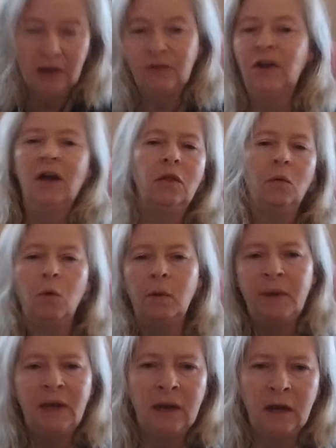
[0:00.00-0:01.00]
They could tell the
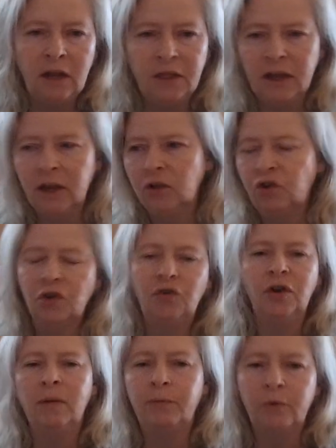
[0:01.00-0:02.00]
woman anything and
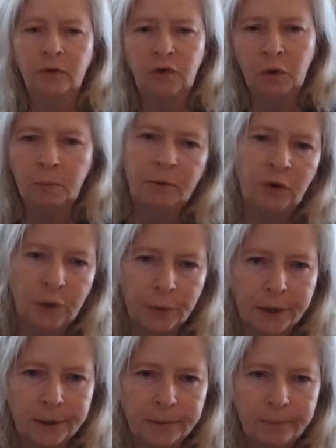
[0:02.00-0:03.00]
she'll jump through his hoop and
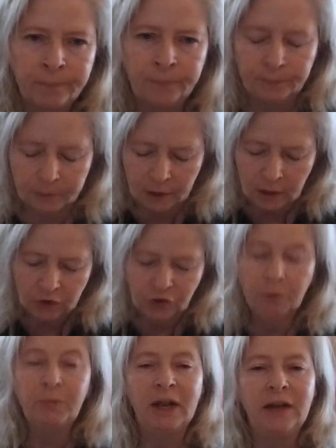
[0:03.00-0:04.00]
do it.
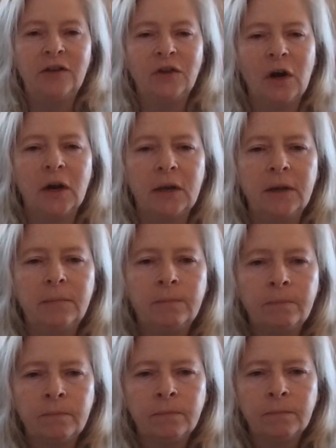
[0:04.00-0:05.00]
She'll play his harlot.
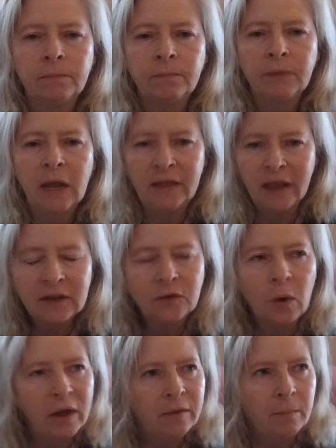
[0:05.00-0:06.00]
And
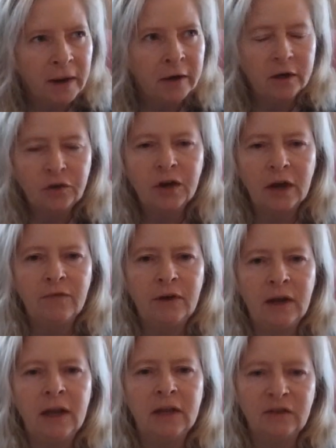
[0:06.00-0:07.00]
that's why the marriage
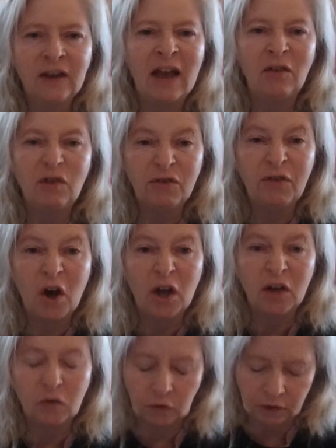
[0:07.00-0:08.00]
covenant is now
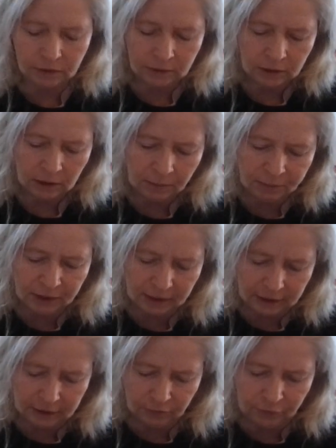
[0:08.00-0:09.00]
defiled,
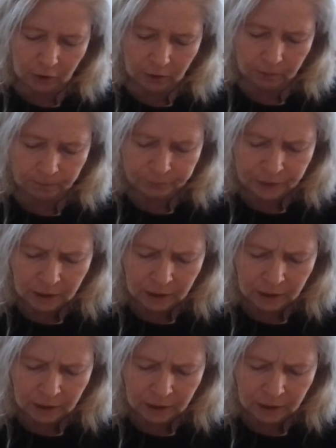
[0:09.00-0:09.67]
completely defiled.